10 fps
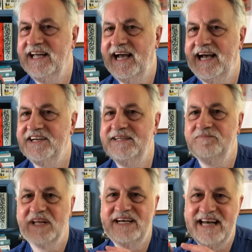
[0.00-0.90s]
And
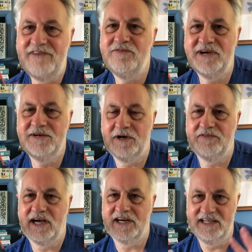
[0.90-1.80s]
never mind about
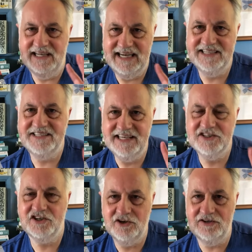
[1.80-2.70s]
that. Is this
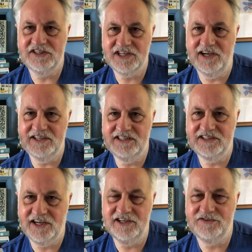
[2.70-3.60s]
good
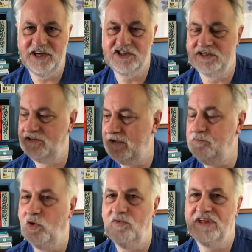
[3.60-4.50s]
science fiction? The
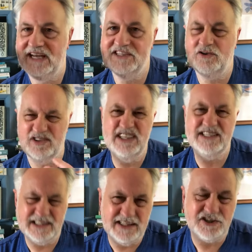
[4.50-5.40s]
important thing is, of course,
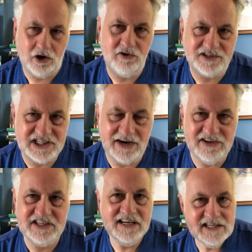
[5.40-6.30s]
this is a historical
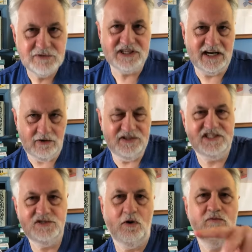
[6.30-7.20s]
series. So we're saying, look,
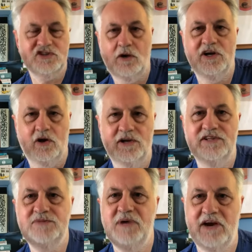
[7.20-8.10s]
this is what was going on in
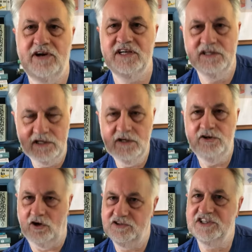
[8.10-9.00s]
this period,
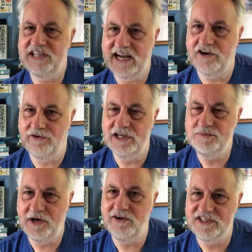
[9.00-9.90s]
not just Edgar Rice
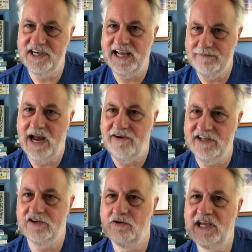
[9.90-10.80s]
Burroughs and A.
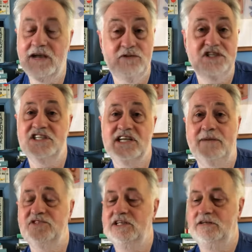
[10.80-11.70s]
Merritt, okay, which is
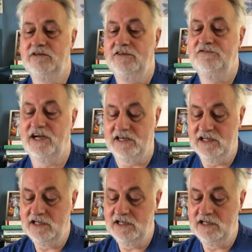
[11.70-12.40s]
absolutely fine.